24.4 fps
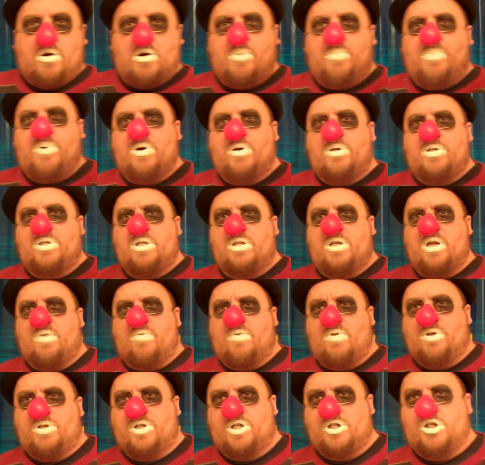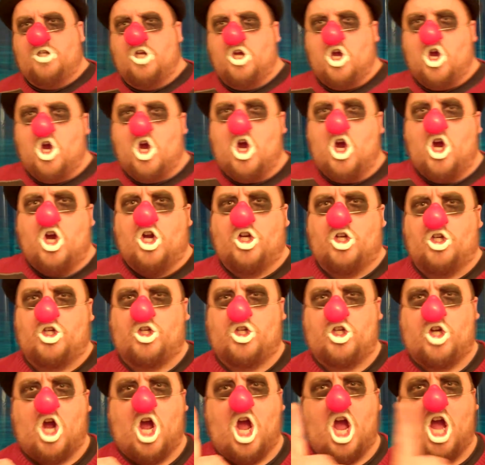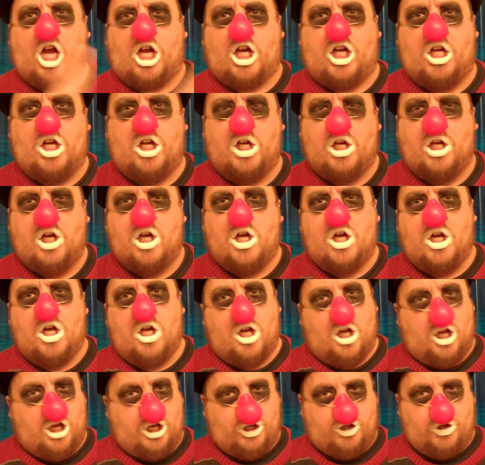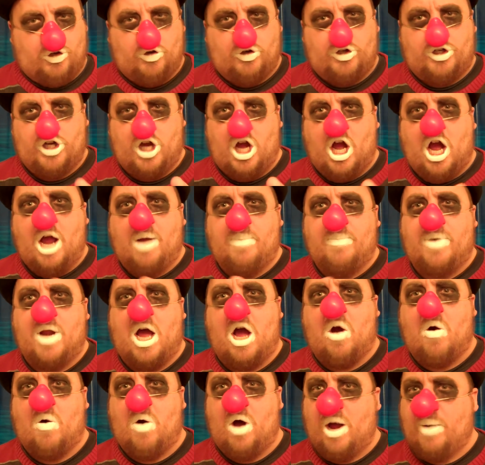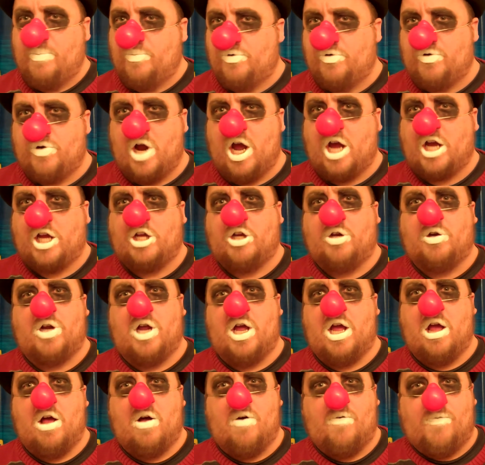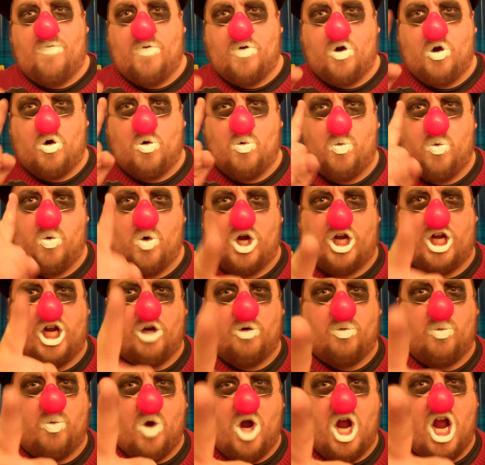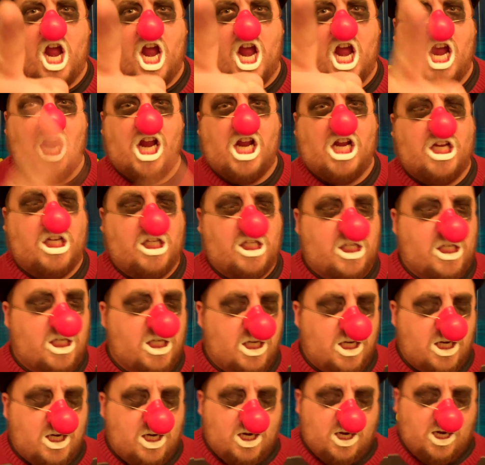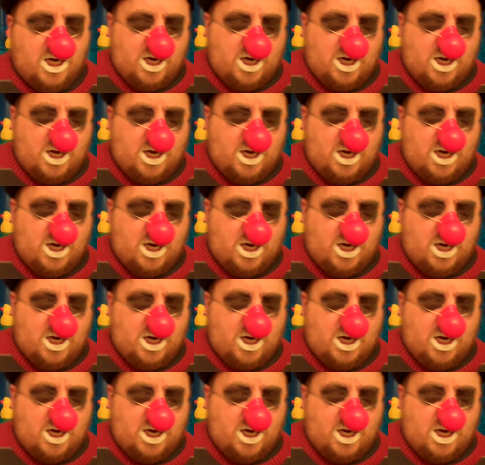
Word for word: there appears the devil and says, Jack, it's your time now. I'm dragging you to hell for your wicked ways.